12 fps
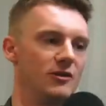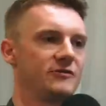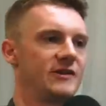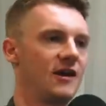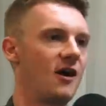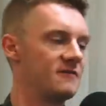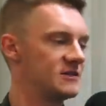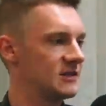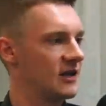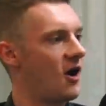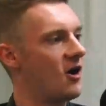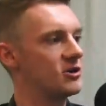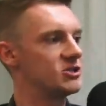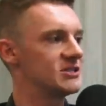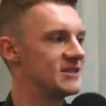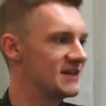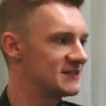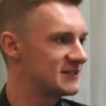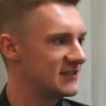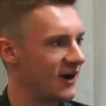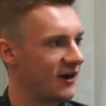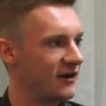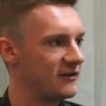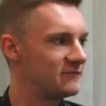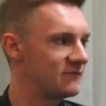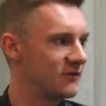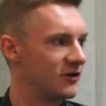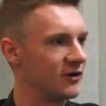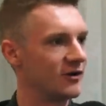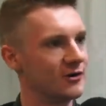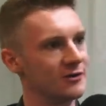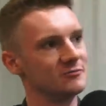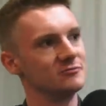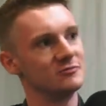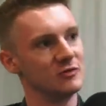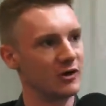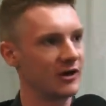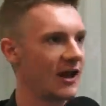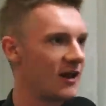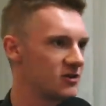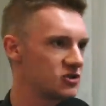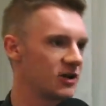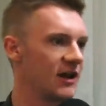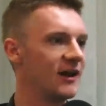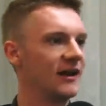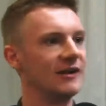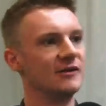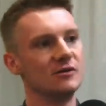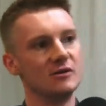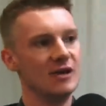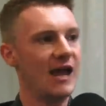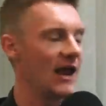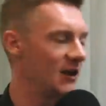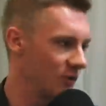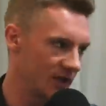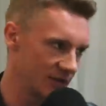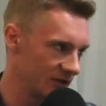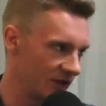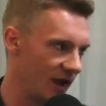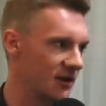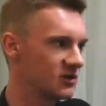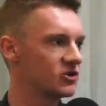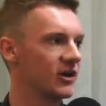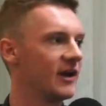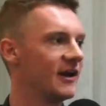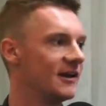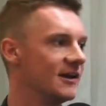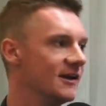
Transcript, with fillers: don't think obviously college is necessary for learning how to trade? Anyone can learn how to trade.